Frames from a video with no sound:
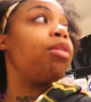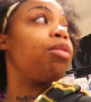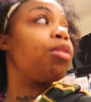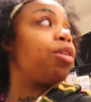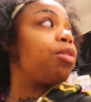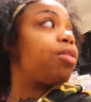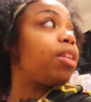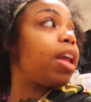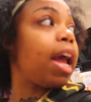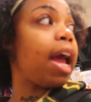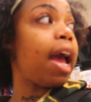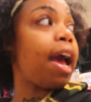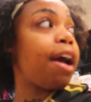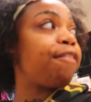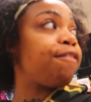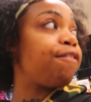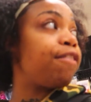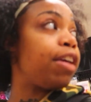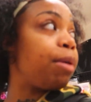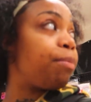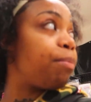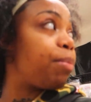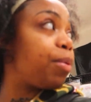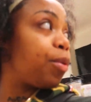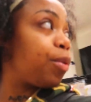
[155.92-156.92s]
don't know if they have
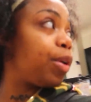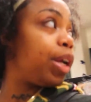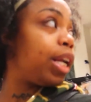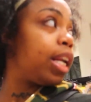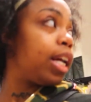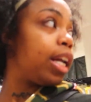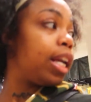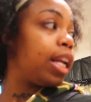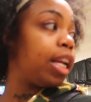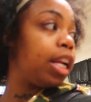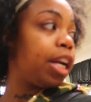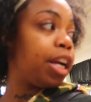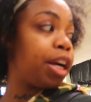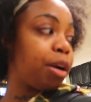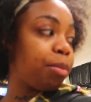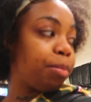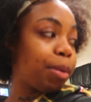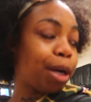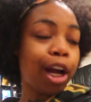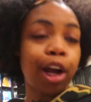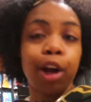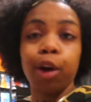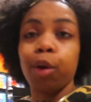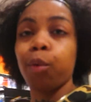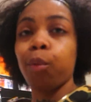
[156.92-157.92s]
Vampirina in here,
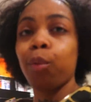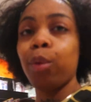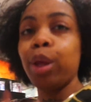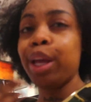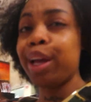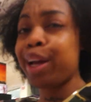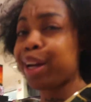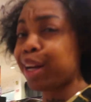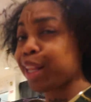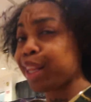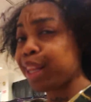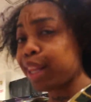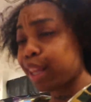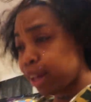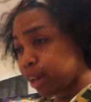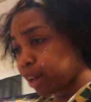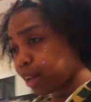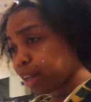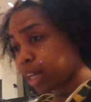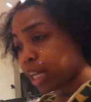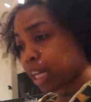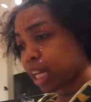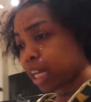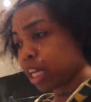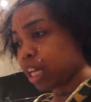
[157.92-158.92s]
but we're gonna look
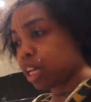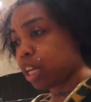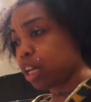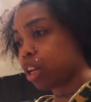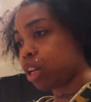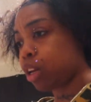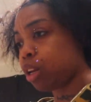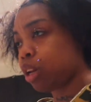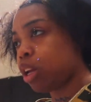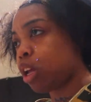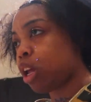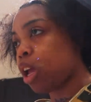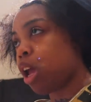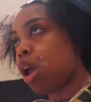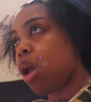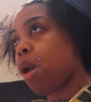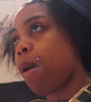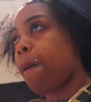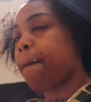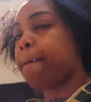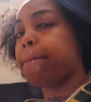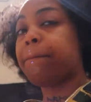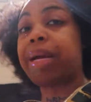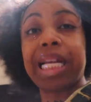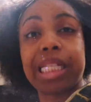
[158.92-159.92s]
and
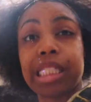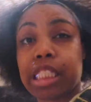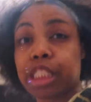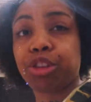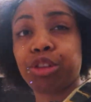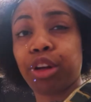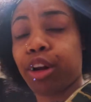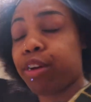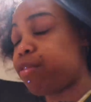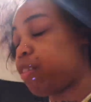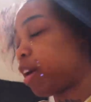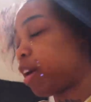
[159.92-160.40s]
basically try to